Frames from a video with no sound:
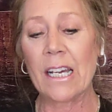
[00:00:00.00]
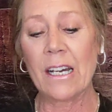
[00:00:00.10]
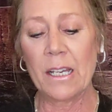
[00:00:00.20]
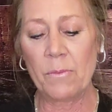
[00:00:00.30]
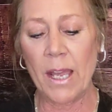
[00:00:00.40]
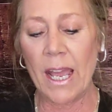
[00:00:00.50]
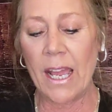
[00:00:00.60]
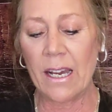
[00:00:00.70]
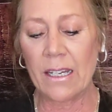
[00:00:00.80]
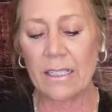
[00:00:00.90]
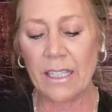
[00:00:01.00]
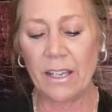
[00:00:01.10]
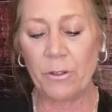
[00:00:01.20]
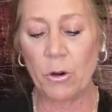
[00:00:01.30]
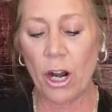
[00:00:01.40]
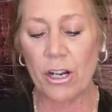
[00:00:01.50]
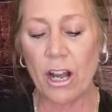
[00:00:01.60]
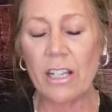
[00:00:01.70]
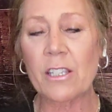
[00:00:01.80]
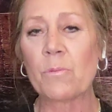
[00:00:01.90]
time, and if you are
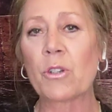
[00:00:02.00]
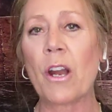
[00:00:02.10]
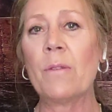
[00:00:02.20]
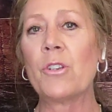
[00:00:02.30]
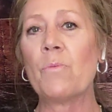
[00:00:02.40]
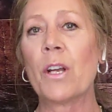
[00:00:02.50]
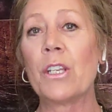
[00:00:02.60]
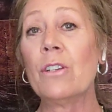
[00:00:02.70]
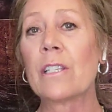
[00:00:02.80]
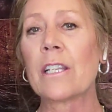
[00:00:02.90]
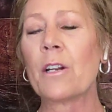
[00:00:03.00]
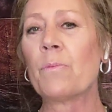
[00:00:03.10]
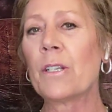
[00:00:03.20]
not subscribed to my newsletter,